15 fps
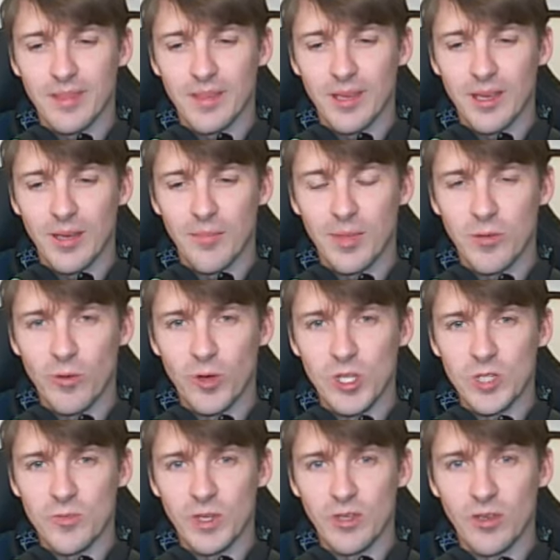uh, be
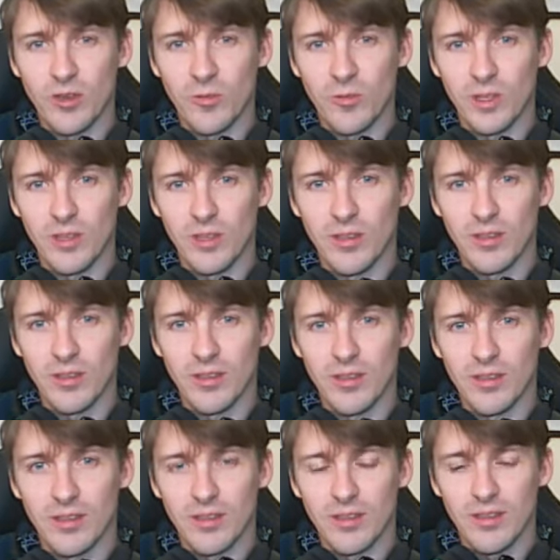worshiping God with you.
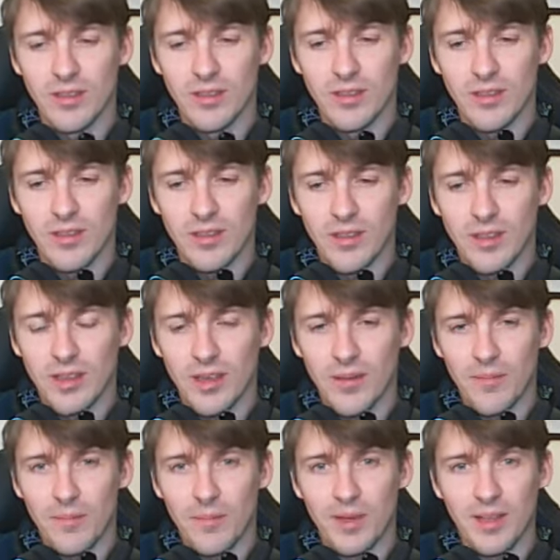
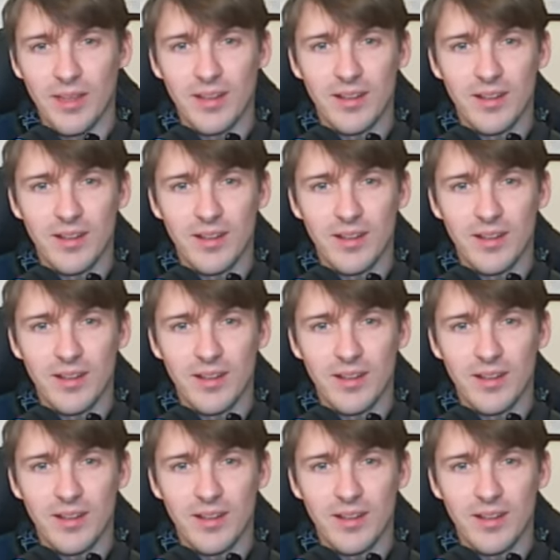Um, but